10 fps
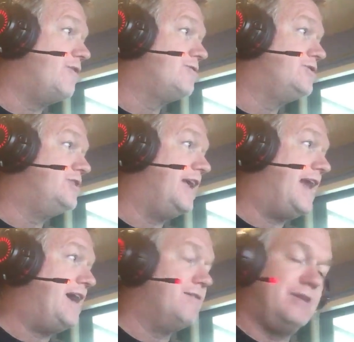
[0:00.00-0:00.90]
folks to get
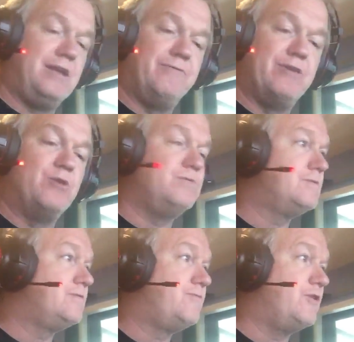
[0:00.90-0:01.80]
out and vote
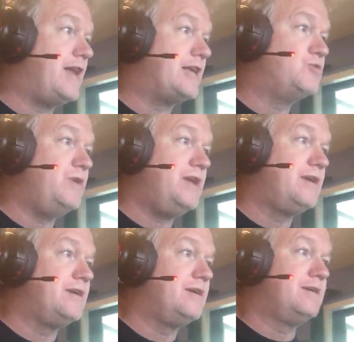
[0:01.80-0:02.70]
for next
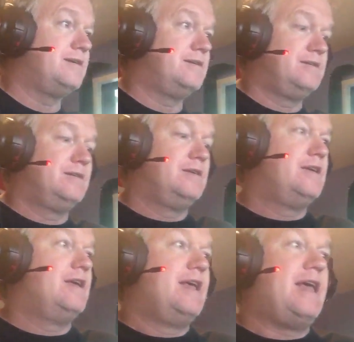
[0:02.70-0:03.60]
week.
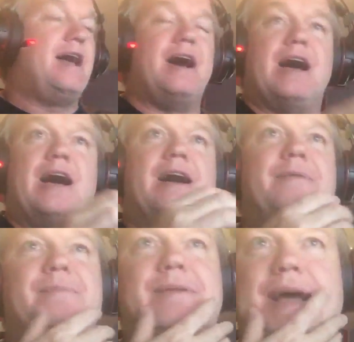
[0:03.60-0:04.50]

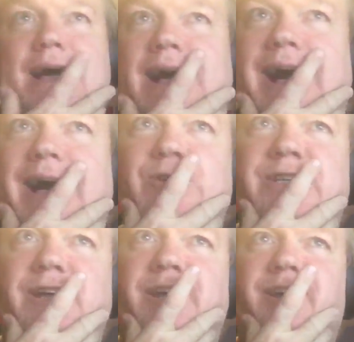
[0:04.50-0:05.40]
I was
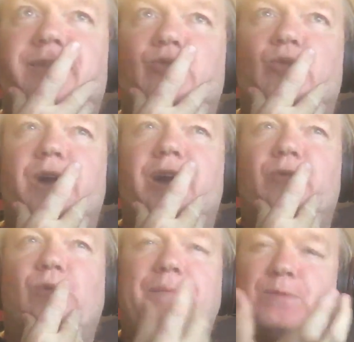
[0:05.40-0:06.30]
a
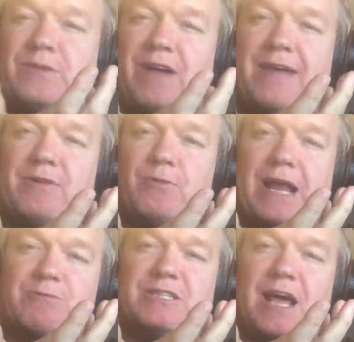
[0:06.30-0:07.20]
rape survivor when
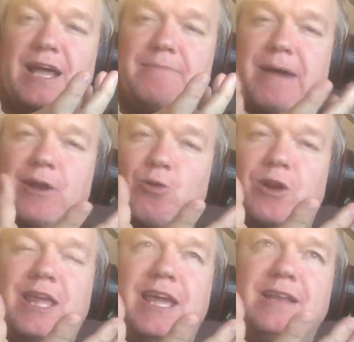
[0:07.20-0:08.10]
I was 9 by an
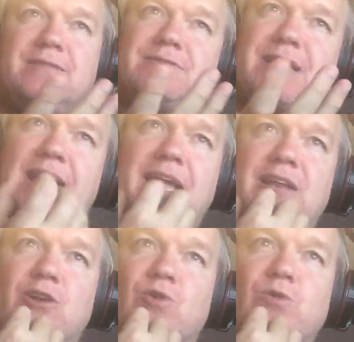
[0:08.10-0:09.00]
older kid,
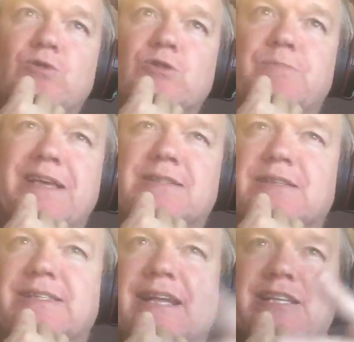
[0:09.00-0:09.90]
and Cruz
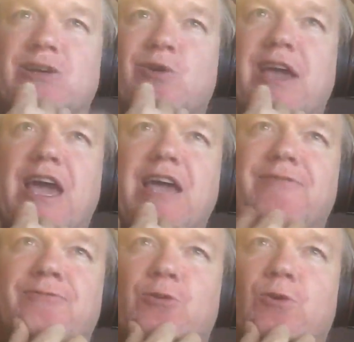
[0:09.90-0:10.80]
basically said it's okay
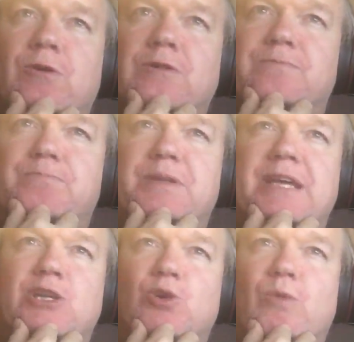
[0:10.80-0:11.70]
for
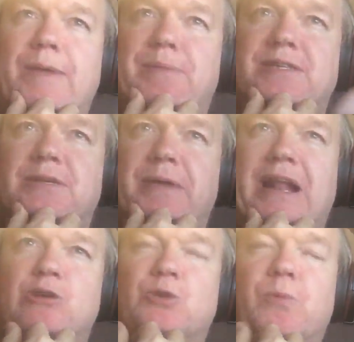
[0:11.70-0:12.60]
potential rapists to be in
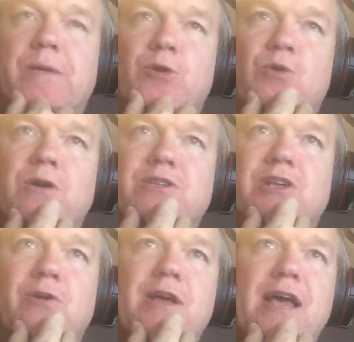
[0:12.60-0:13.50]
our Supreme Court.
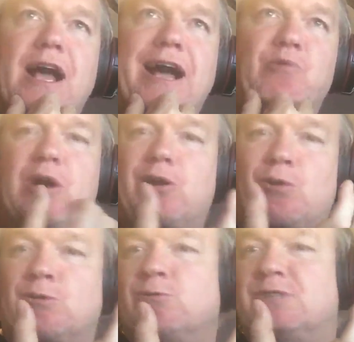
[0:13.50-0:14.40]
So I want
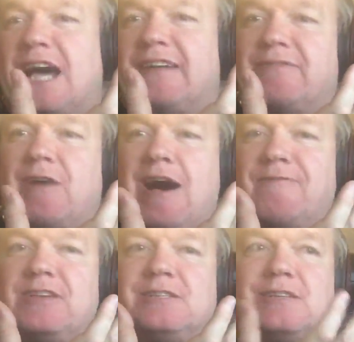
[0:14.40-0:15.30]
Cruz out of
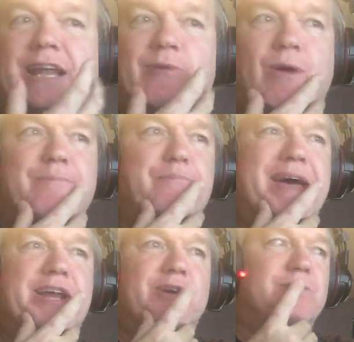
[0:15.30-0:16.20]
office, and I want
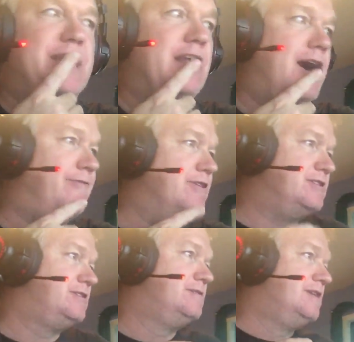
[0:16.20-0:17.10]
Beto in
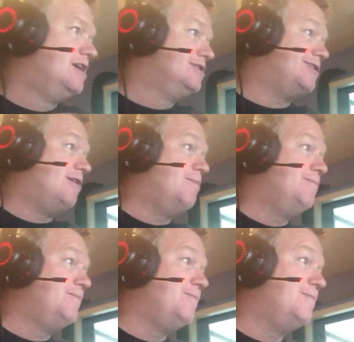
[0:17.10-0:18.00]
office. So I hope.